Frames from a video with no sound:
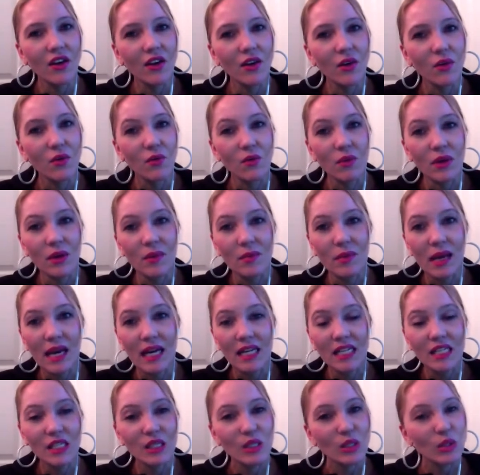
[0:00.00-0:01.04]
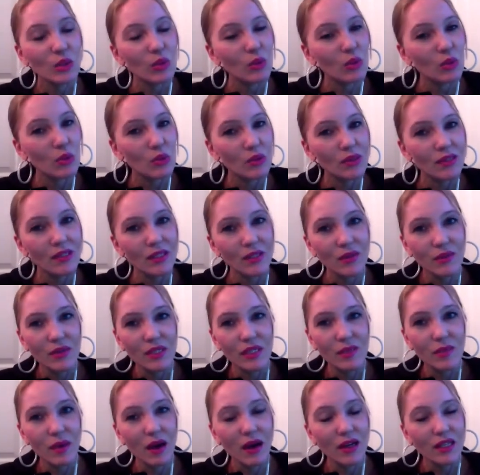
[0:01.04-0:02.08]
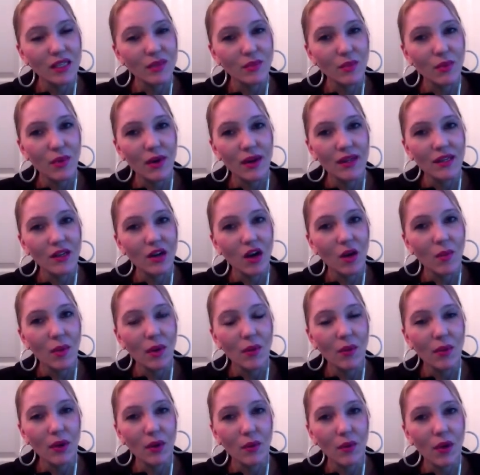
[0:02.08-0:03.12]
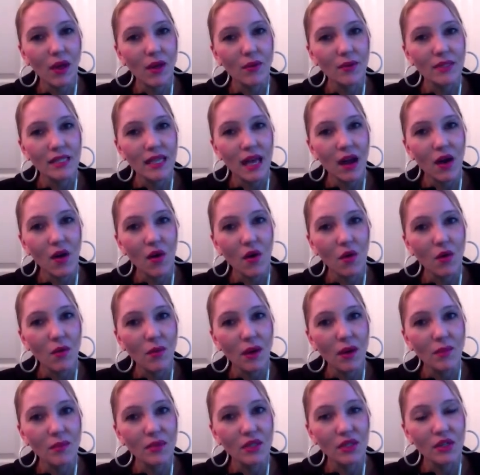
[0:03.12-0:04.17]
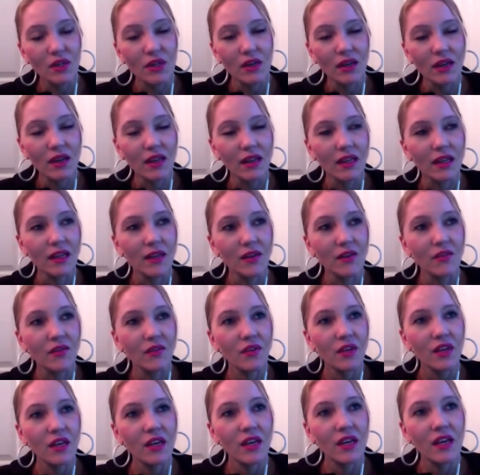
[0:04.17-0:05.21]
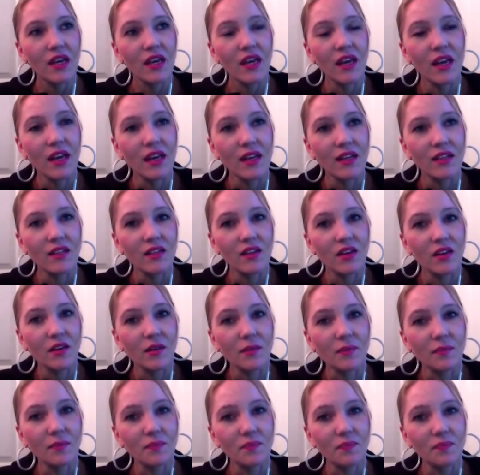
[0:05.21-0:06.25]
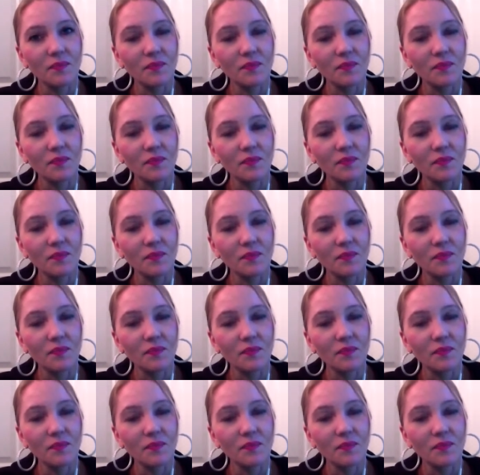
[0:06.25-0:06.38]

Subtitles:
went back to school as soon as possible. I did all my work while I was at home on maternity leave. And, oh